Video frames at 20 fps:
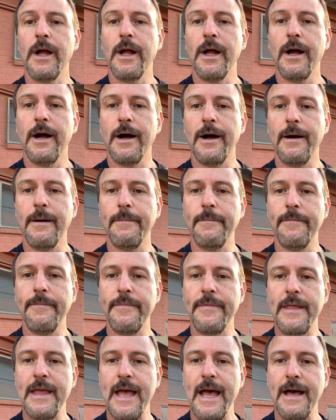
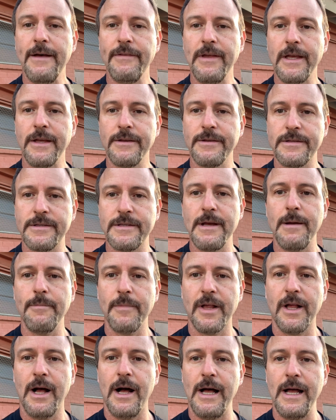having some
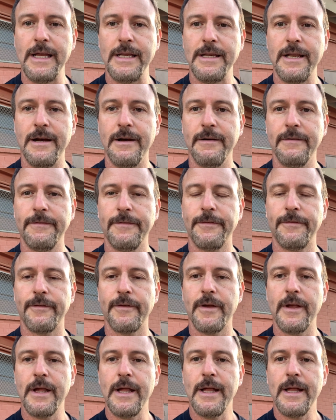kind of
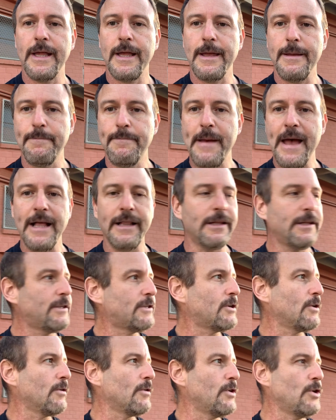
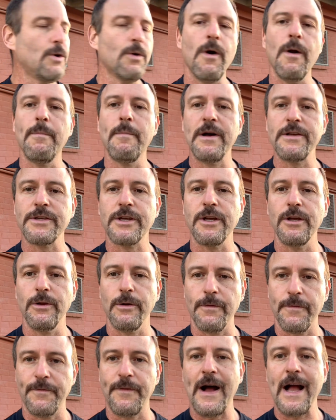imbalance or
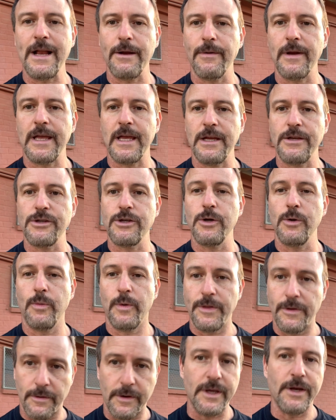neuromuscular firing issue
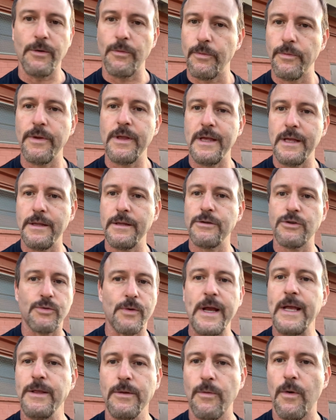where they're going to
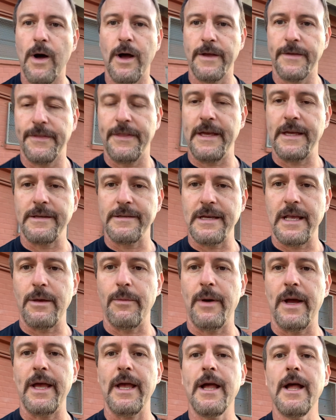train the wrong things
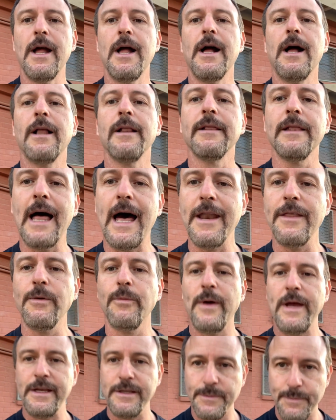anyway. A lot of the
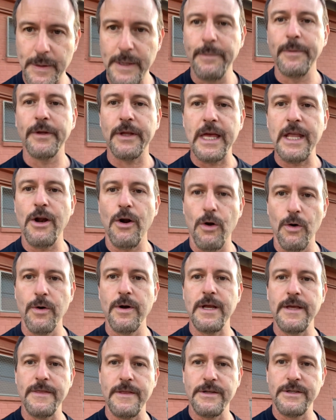ways people get
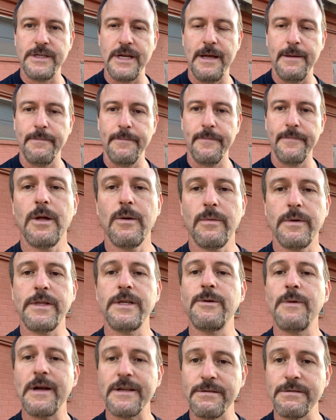hurt in the gym when they
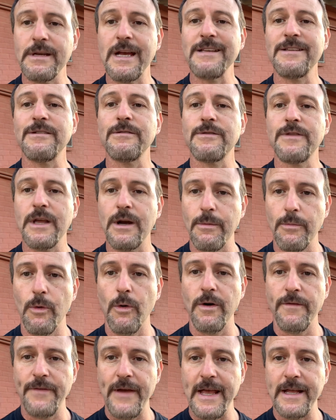do exercises that are
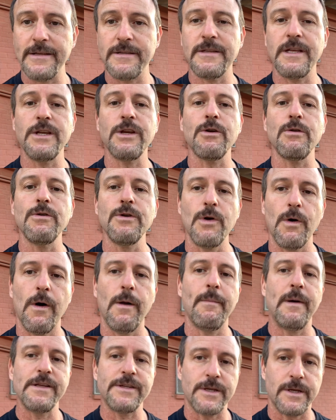more advanced than your
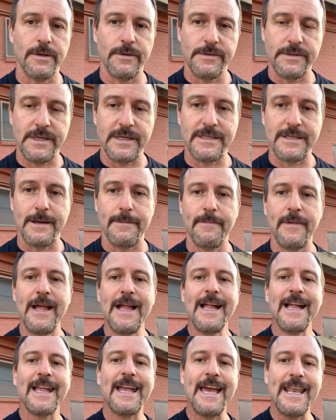neuromuscular system
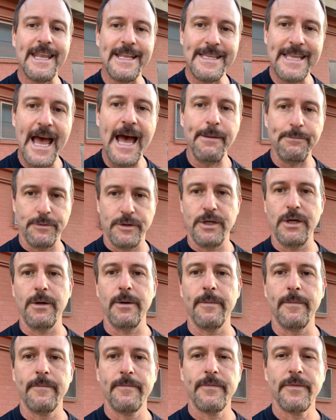can adapt to.
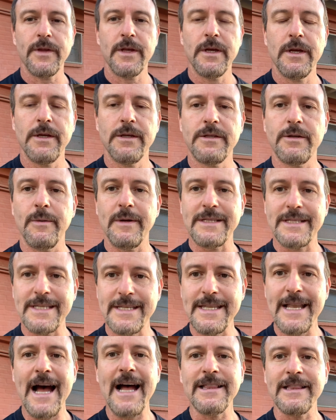So it's
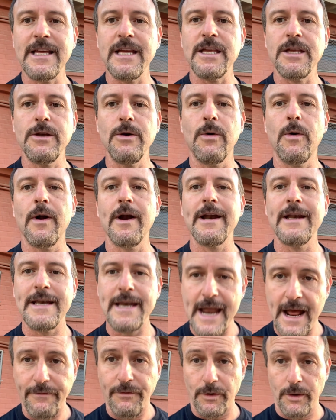not that you're
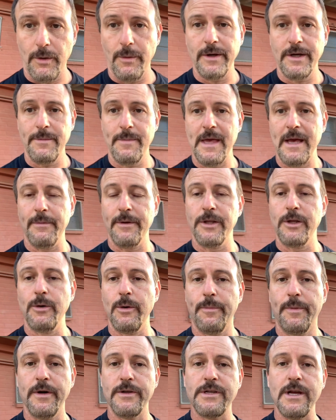never going to be able to do
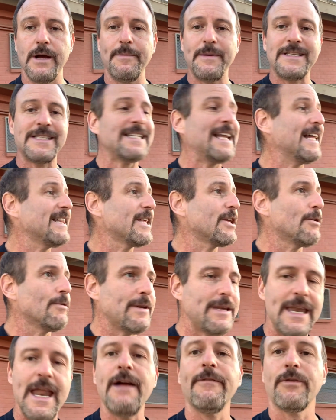a push-up. It's not that you're
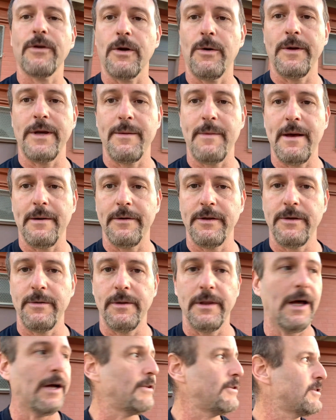never going to be able to do a
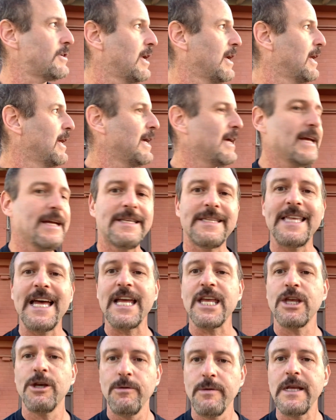lunge. It's
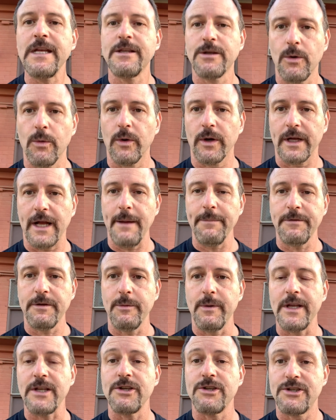that you need to work up
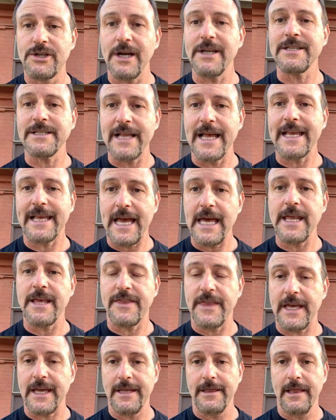to it, just like
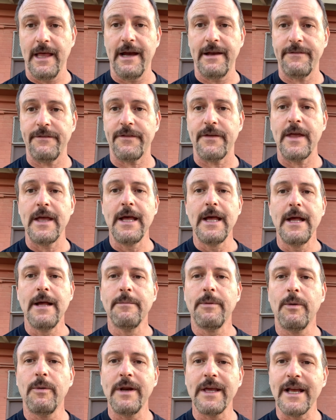anything in life.
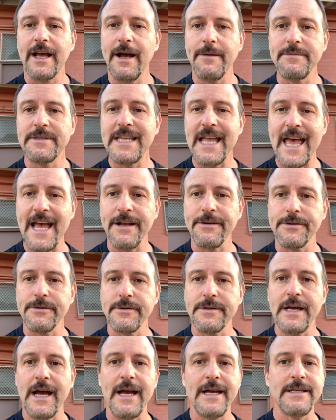But when it comes to
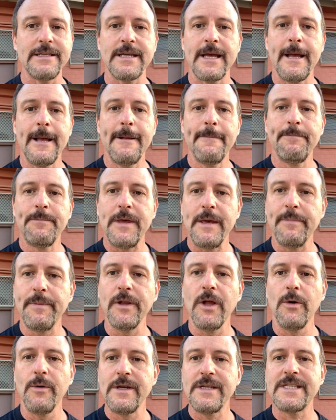exercise,
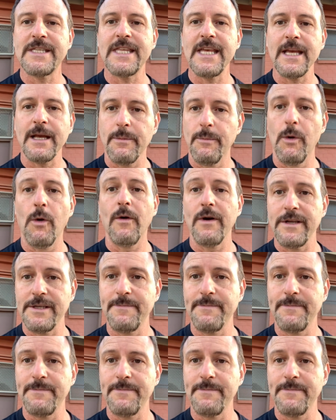people always think more is